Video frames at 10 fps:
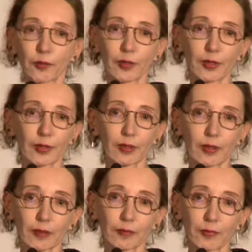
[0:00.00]
only
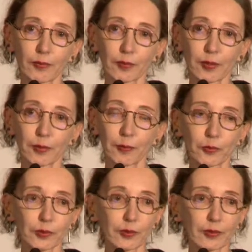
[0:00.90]
the very
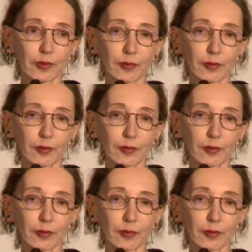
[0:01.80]
most